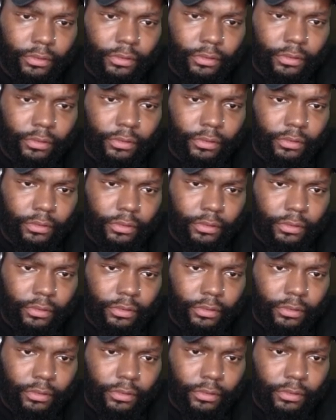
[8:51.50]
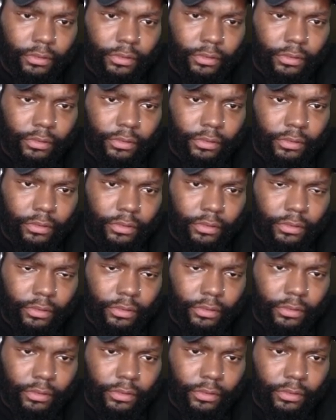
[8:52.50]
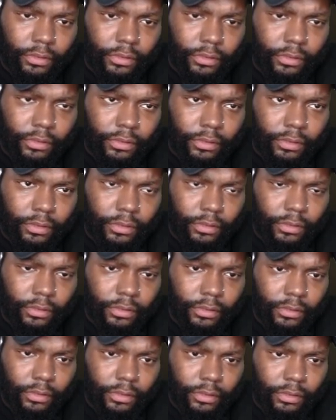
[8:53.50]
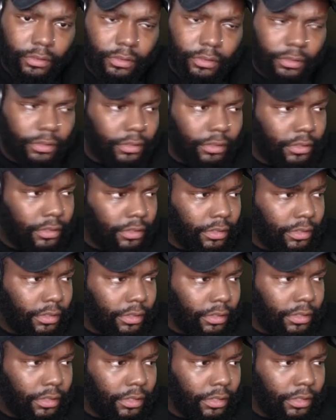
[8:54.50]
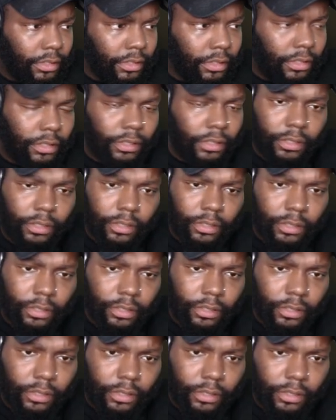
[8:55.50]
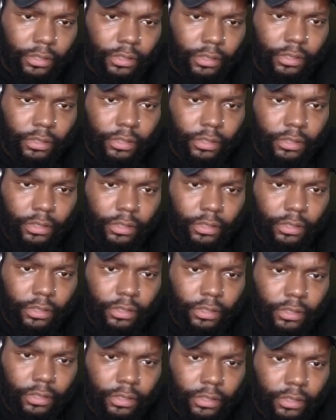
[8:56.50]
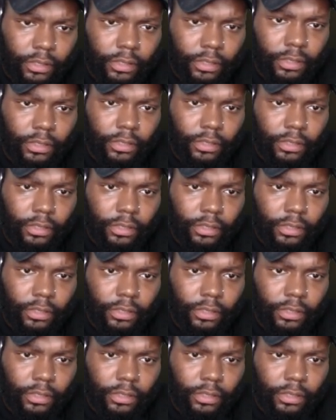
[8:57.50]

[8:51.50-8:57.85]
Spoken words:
The person shown says nothing.